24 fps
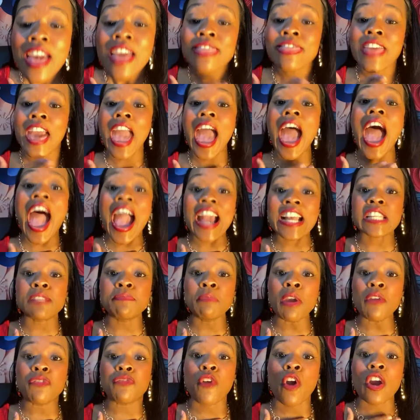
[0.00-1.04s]
They ask
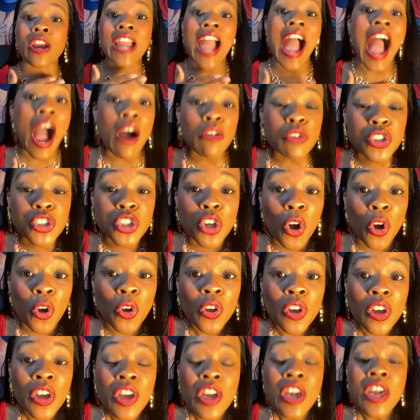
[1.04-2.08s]
me for counsel.
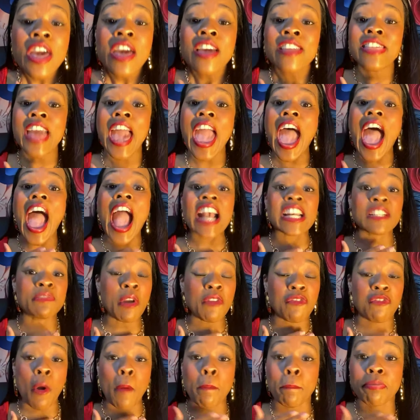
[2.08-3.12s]
They ask me
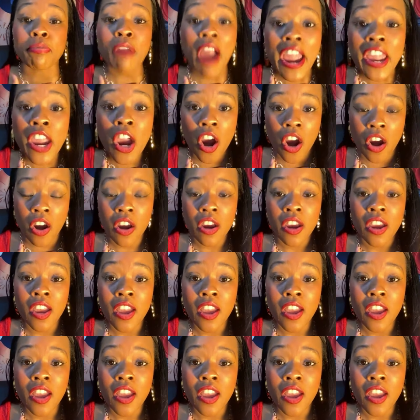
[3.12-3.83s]
for prayer.